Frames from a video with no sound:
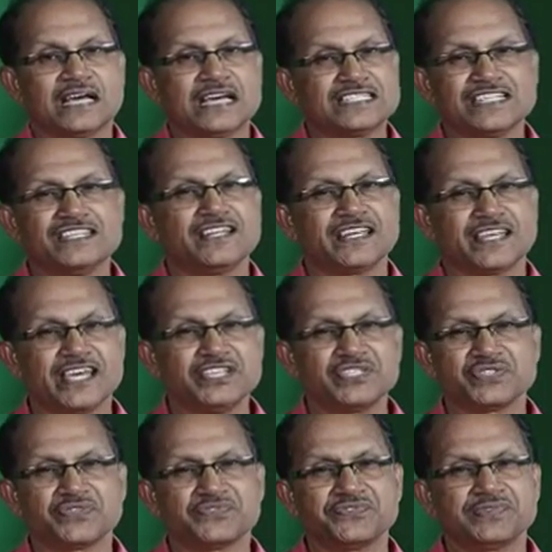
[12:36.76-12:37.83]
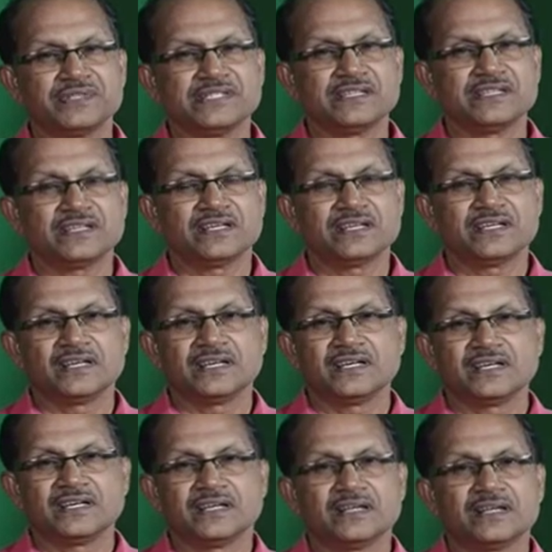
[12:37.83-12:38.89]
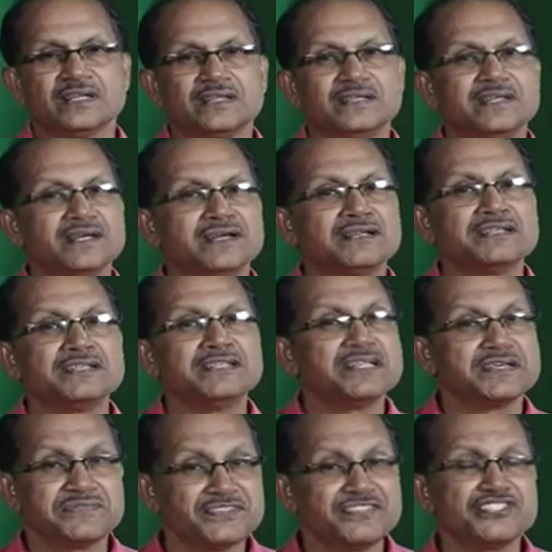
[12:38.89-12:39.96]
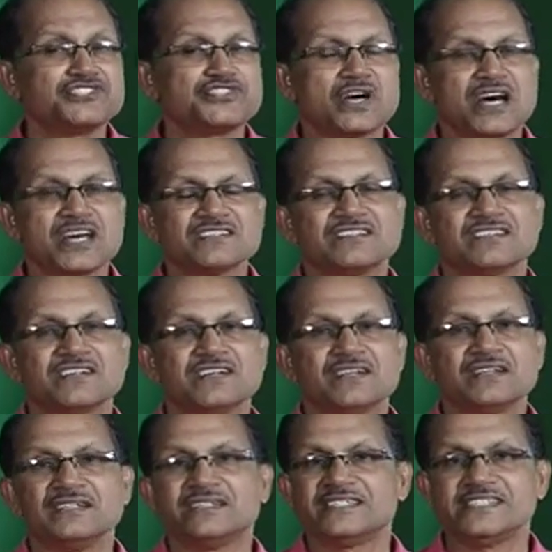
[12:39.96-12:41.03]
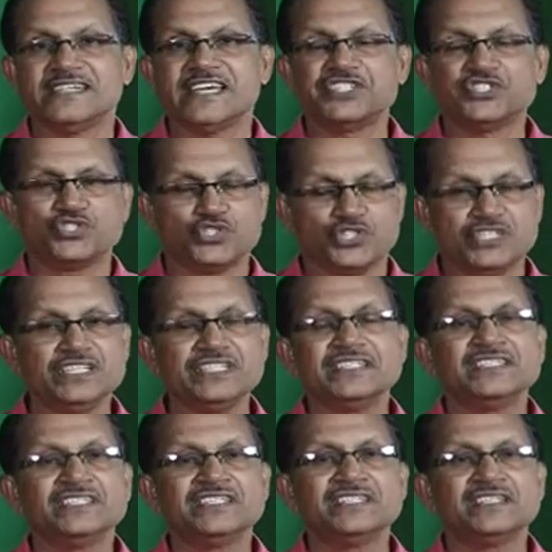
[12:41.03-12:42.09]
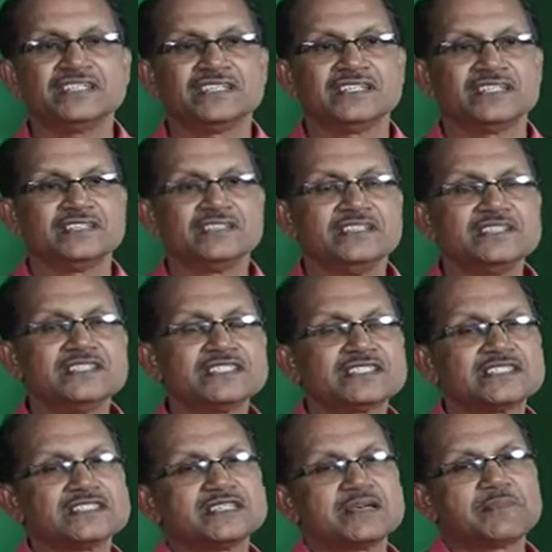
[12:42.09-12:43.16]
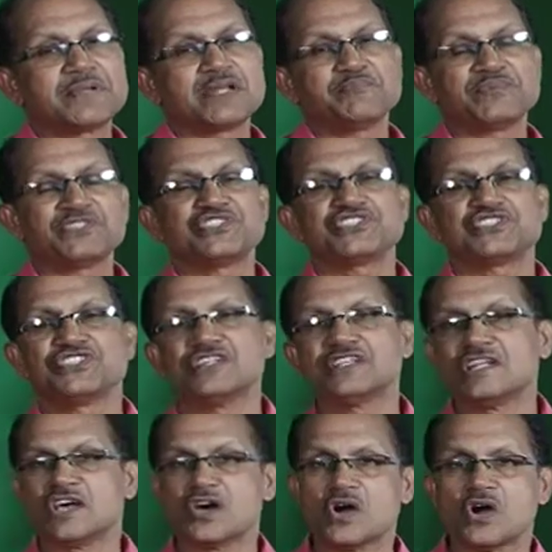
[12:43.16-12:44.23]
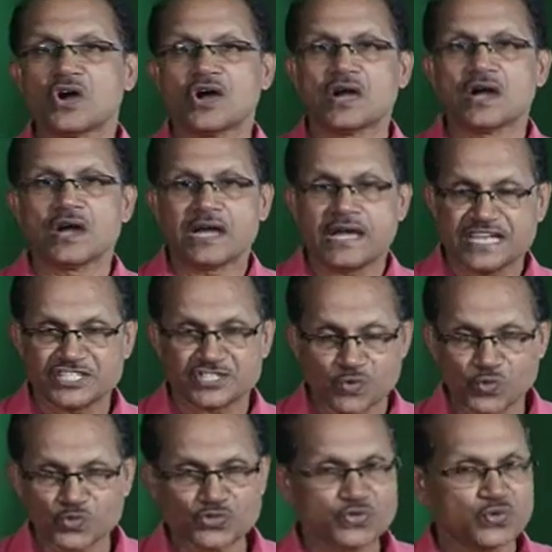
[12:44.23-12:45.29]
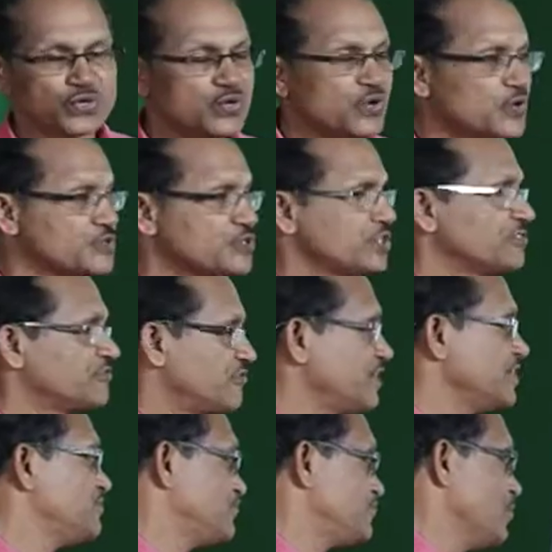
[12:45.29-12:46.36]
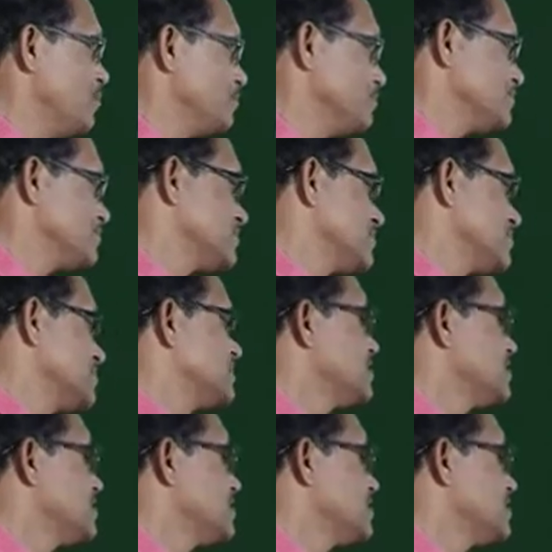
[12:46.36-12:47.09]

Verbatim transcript: As in the case of the definite article THE, this preposition has also got three forms.